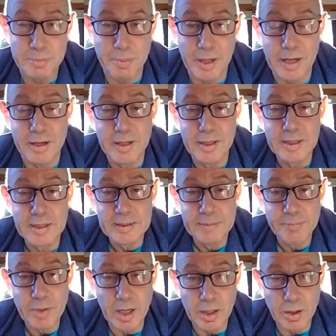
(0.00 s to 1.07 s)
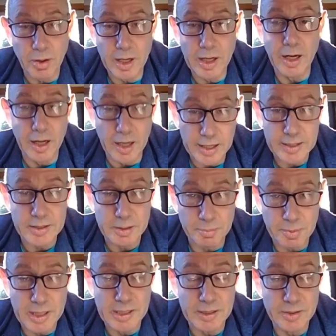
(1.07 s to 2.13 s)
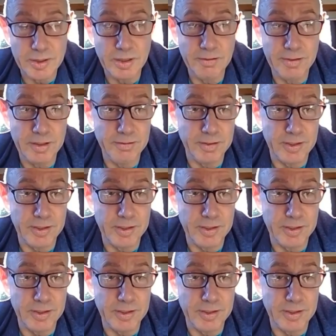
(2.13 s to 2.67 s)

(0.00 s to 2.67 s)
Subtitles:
But mm-hmm. I quite like be conservative,